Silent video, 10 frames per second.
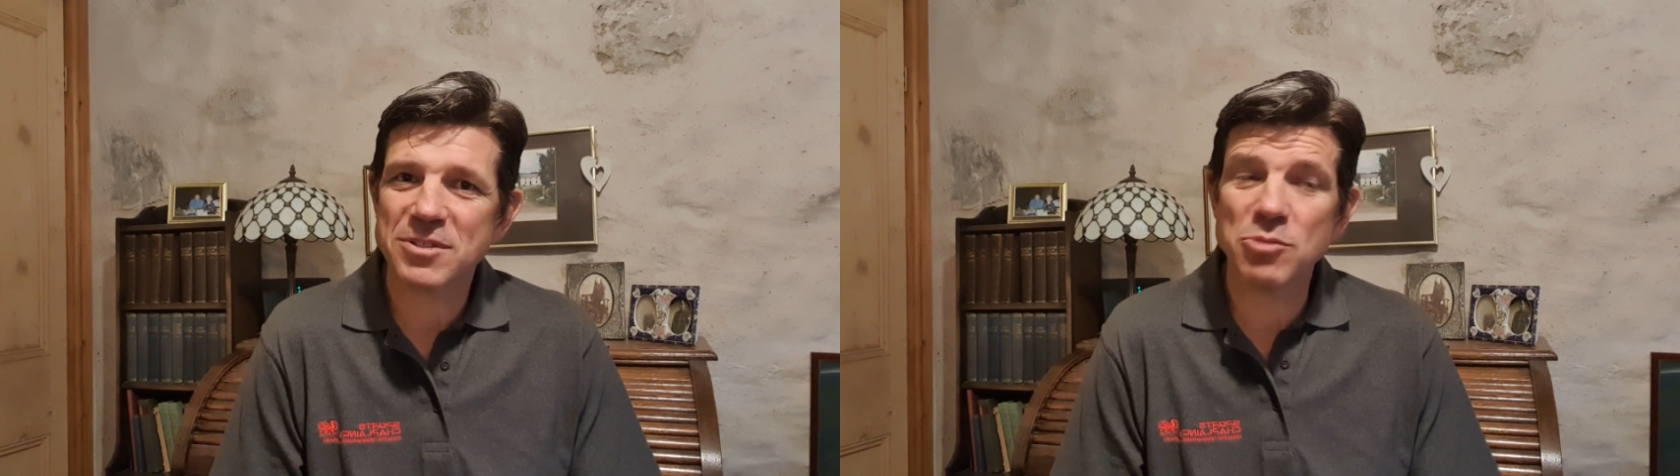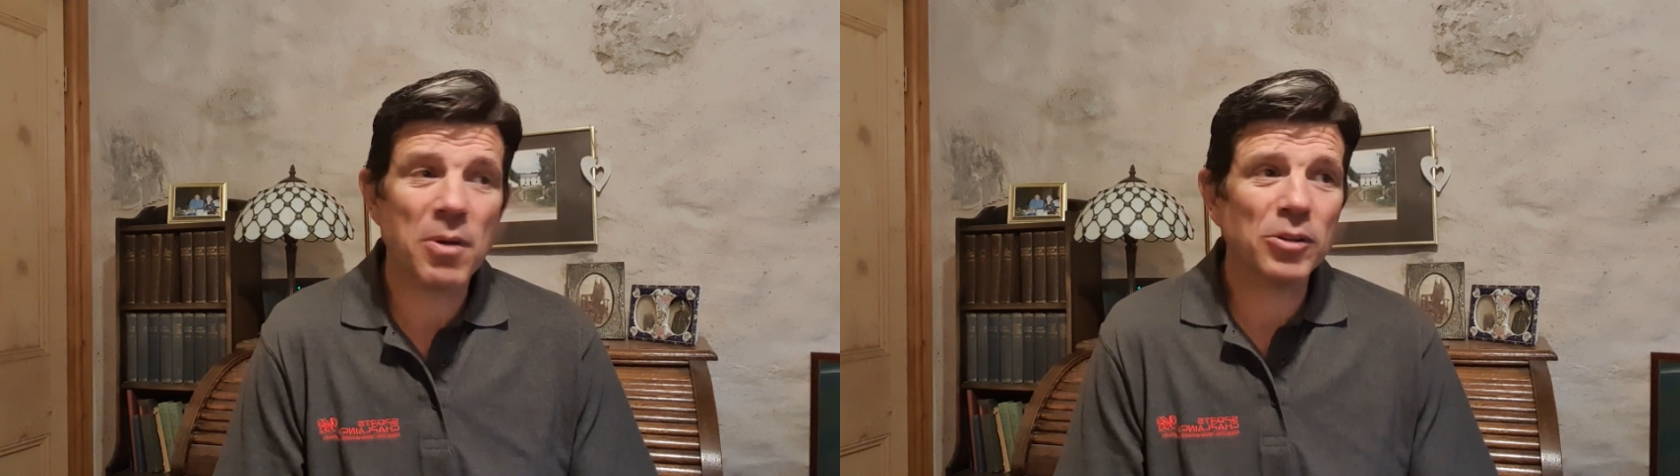
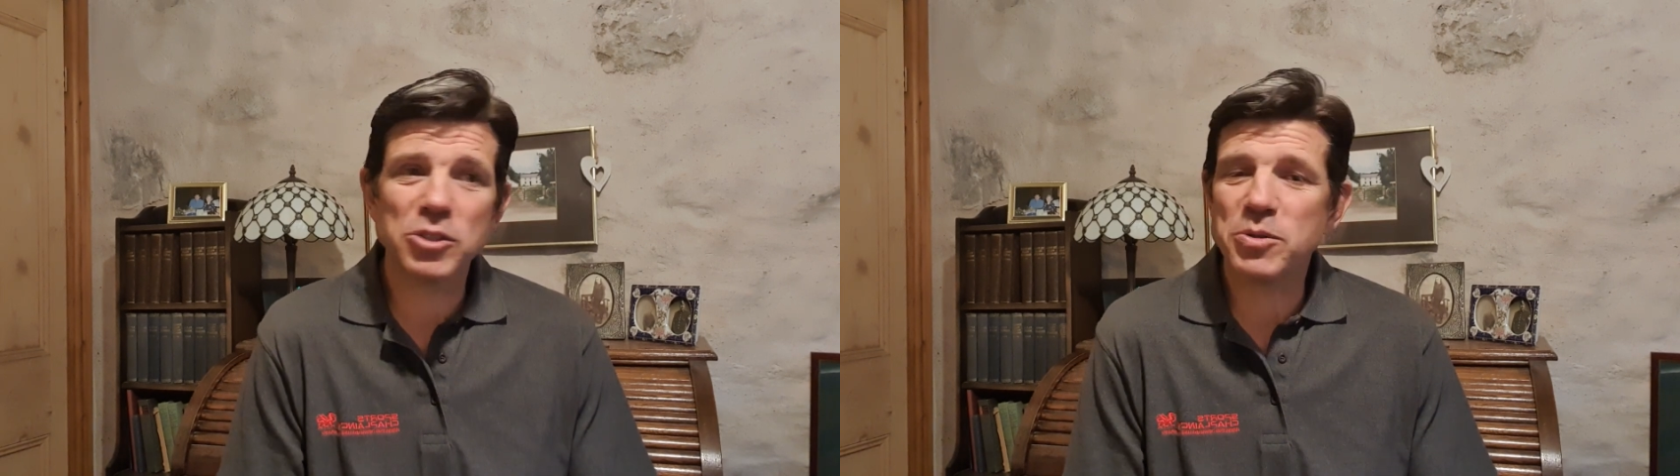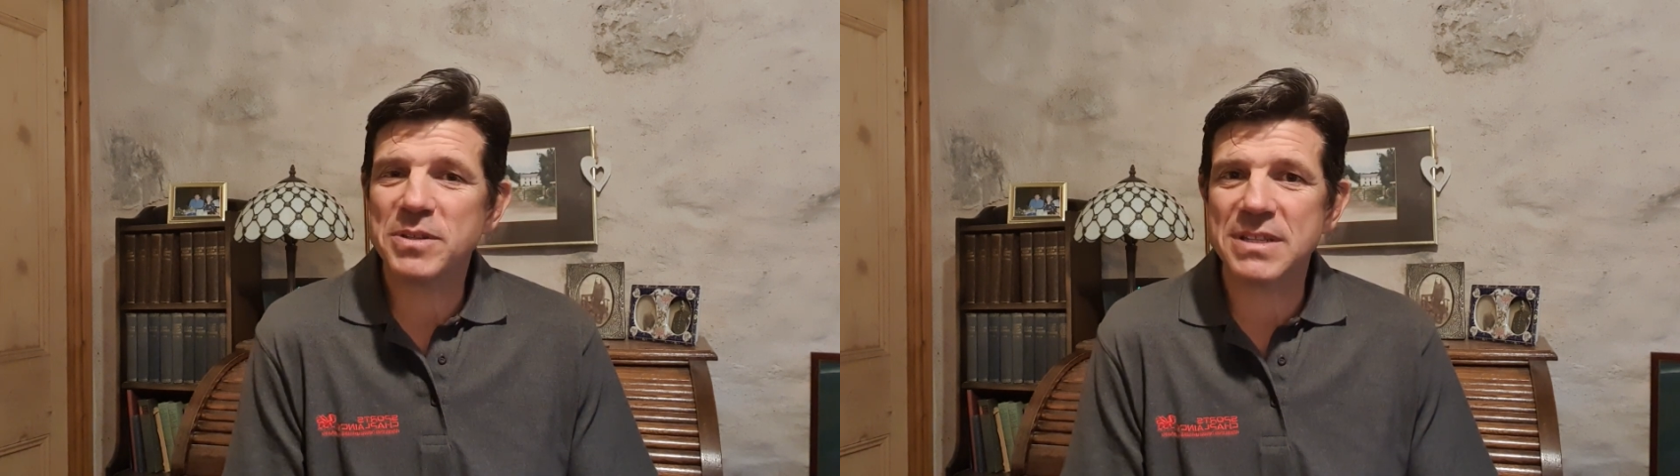
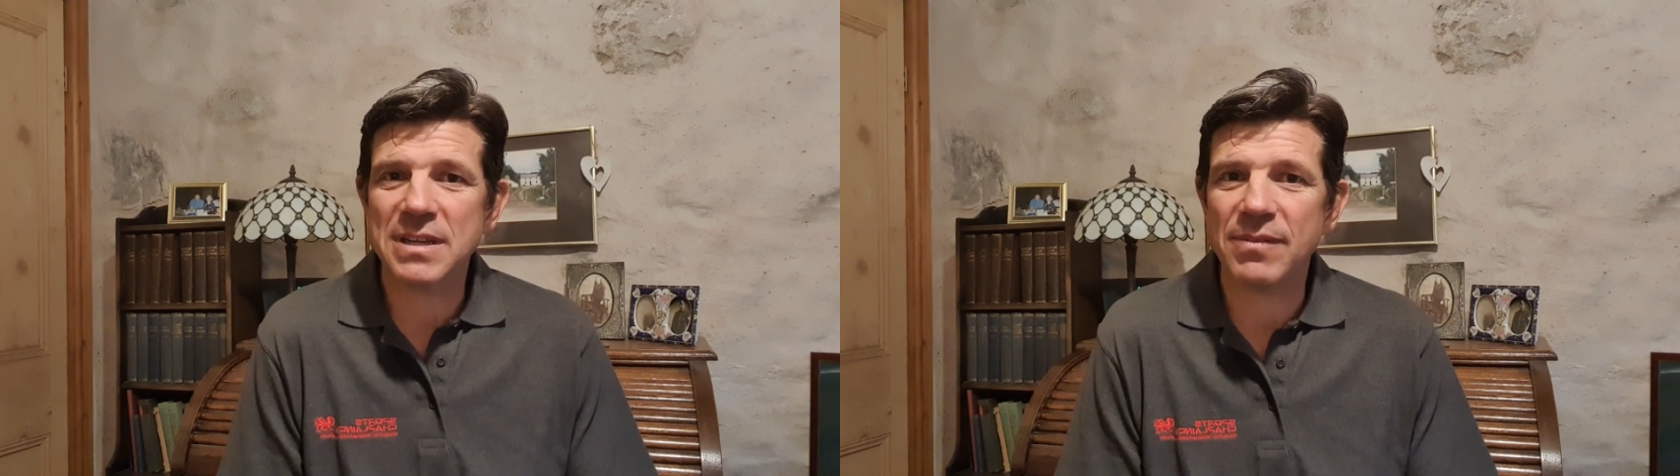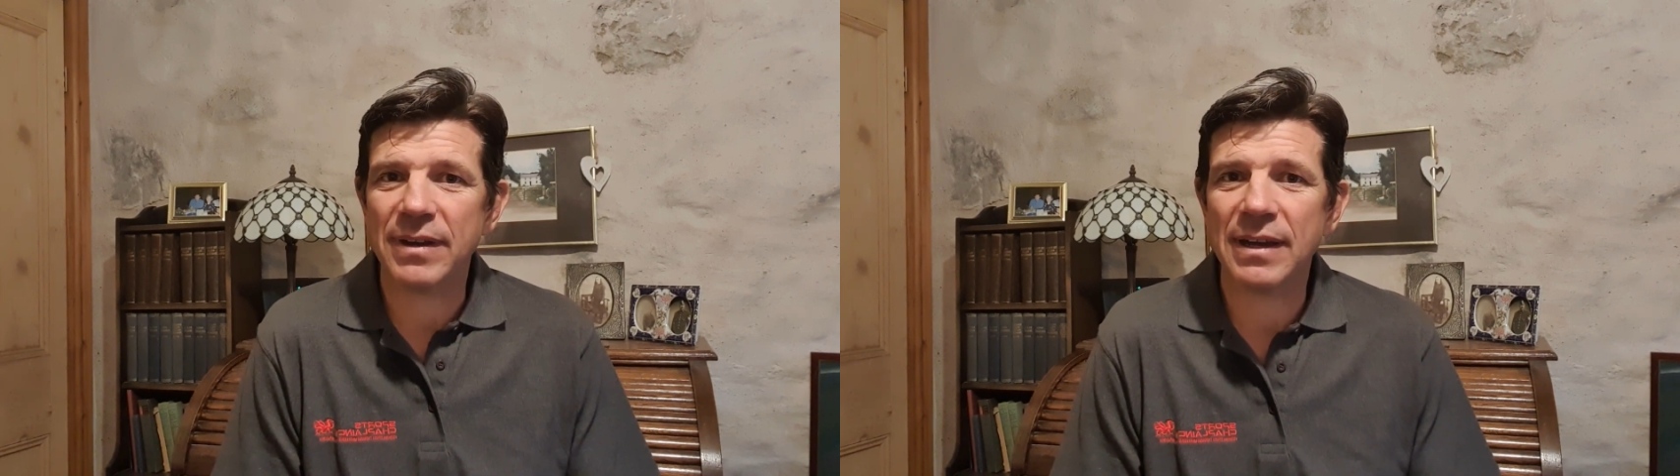tumultuous
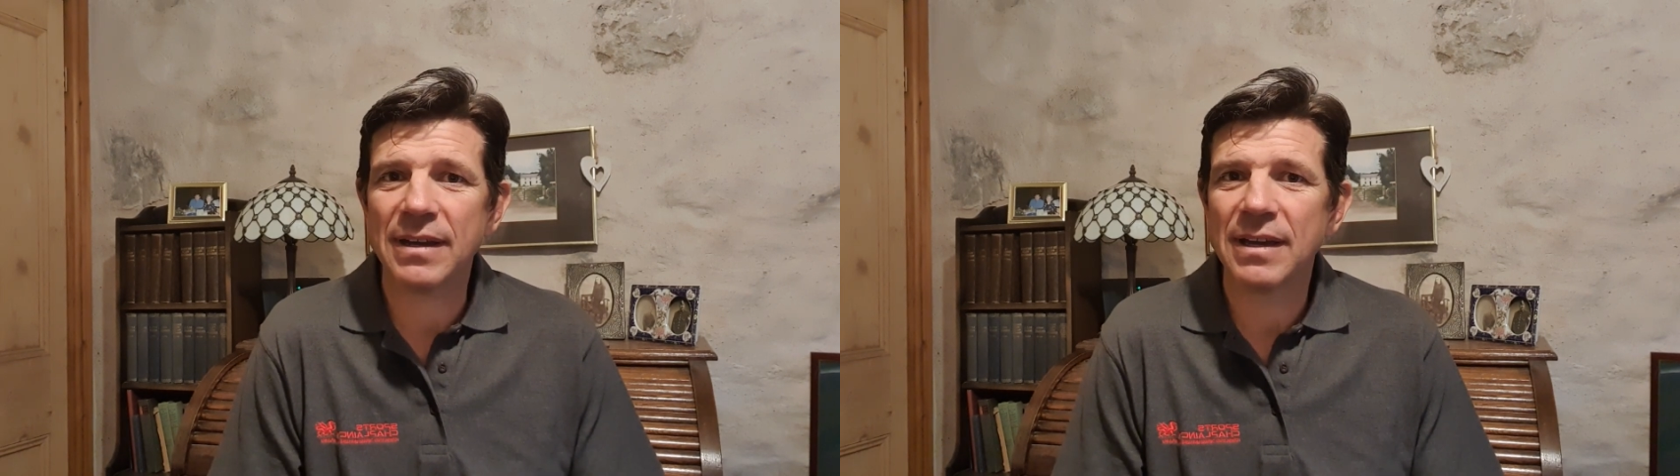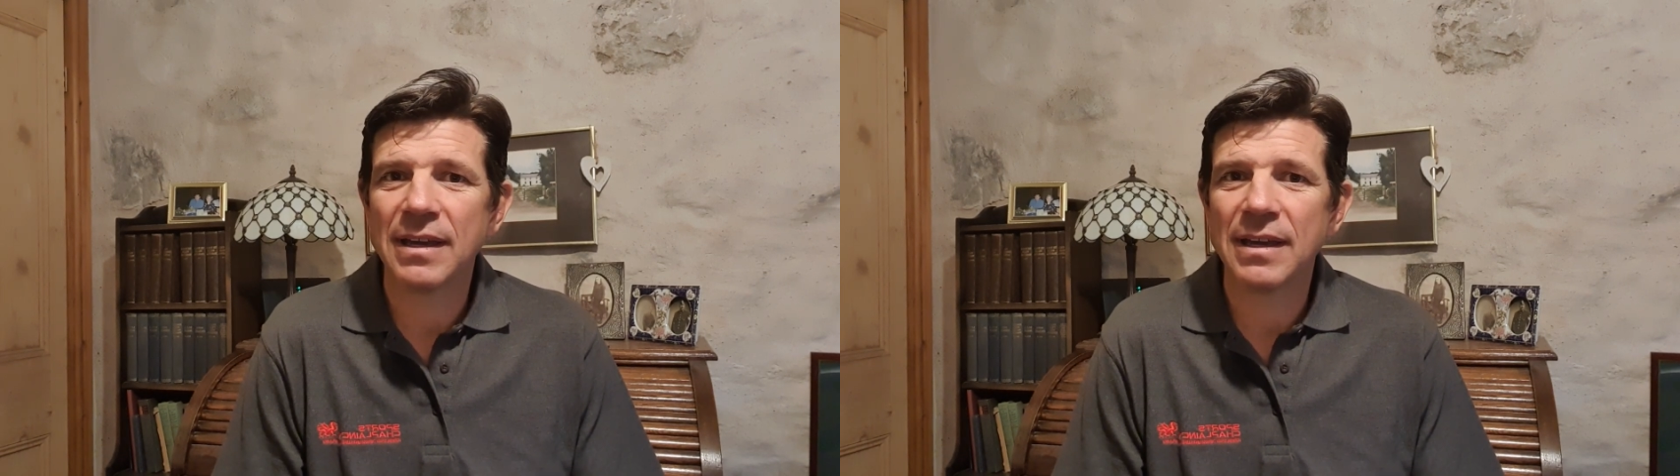even.